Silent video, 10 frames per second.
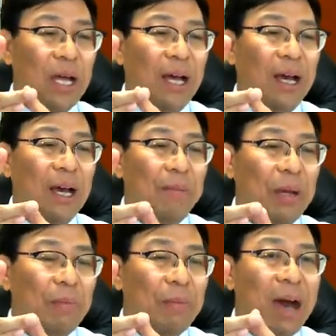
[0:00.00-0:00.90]

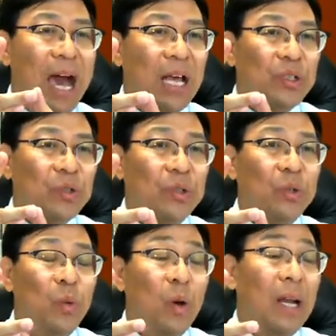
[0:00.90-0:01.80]
minimum high school
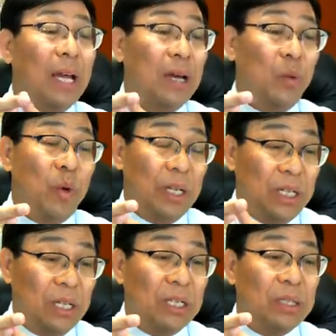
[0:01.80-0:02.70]
or like a 1
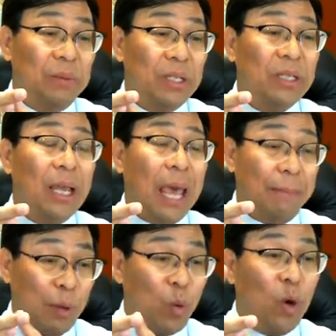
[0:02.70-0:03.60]
year experience can
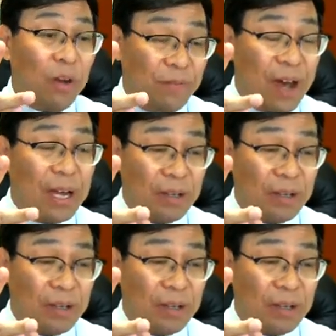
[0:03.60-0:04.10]
be qualified,